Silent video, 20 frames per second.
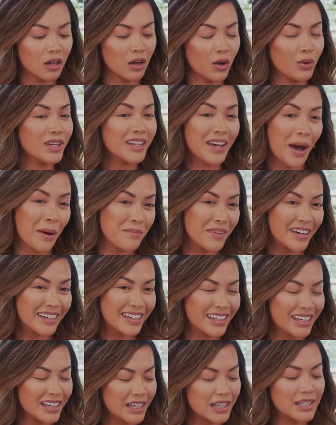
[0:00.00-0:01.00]
Oh He Got
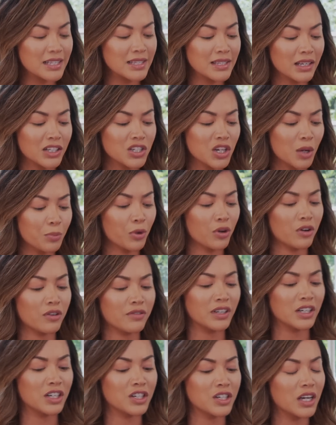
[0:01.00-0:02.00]
Money is such a
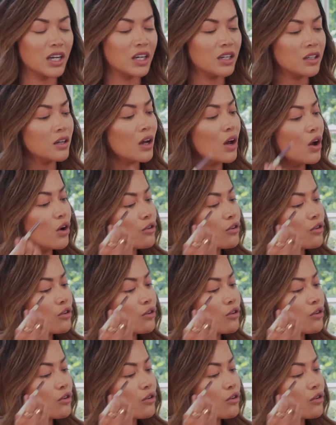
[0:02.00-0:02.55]
perfect shade